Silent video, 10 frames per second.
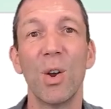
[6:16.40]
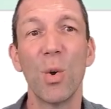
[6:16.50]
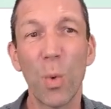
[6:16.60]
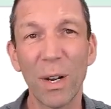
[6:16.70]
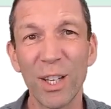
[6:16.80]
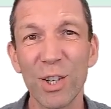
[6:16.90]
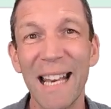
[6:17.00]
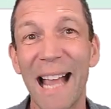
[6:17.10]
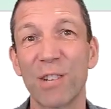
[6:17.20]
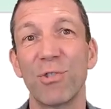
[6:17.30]
Well, here's an
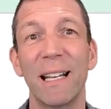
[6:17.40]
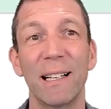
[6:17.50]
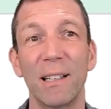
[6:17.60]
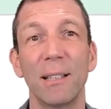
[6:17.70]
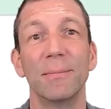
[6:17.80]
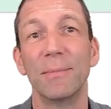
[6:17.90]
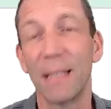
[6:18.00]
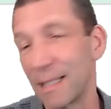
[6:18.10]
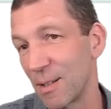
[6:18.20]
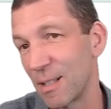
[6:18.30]
extra little
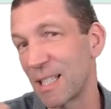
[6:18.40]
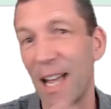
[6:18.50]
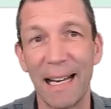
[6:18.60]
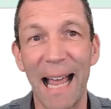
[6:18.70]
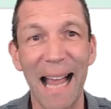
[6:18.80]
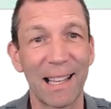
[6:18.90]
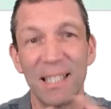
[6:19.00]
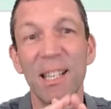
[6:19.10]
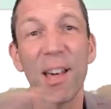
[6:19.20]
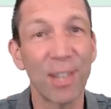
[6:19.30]
side hack. There's
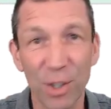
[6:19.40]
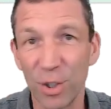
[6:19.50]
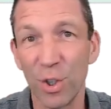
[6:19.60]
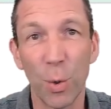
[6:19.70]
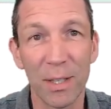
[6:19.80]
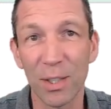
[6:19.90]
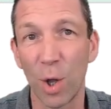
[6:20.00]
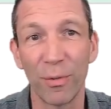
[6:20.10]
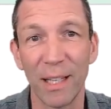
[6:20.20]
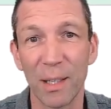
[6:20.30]
nothing to do with
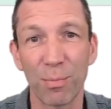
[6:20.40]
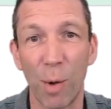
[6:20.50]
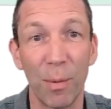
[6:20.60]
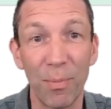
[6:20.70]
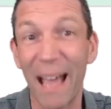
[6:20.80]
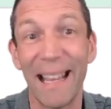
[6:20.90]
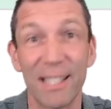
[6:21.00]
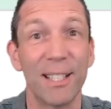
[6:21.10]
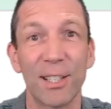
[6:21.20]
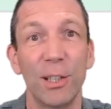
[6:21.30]
solving this problem. That is
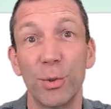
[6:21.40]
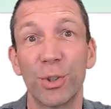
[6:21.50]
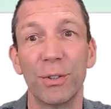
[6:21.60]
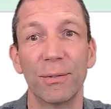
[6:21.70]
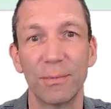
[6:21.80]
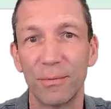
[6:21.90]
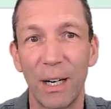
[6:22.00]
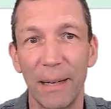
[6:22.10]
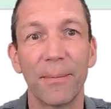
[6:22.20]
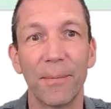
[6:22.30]
the solution,
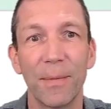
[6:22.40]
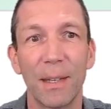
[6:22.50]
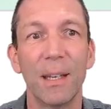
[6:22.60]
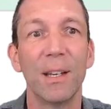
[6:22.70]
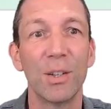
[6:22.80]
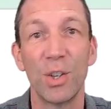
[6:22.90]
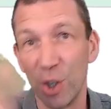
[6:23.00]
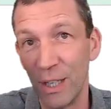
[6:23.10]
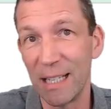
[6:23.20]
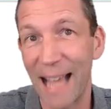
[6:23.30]
right? You
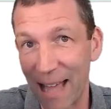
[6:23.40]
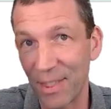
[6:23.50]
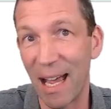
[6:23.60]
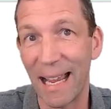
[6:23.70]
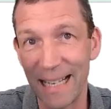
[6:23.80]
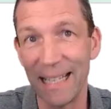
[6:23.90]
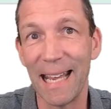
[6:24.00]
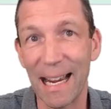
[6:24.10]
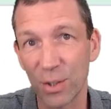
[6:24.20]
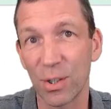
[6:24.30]
need to add that
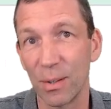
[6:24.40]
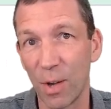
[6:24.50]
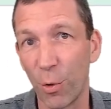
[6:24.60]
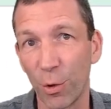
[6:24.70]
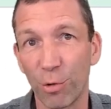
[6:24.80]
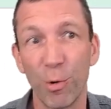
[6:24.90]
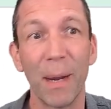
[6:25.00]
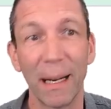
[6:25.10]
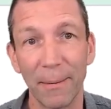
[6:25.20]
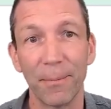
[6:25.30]
index on the
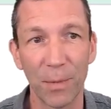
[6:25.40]
grouping.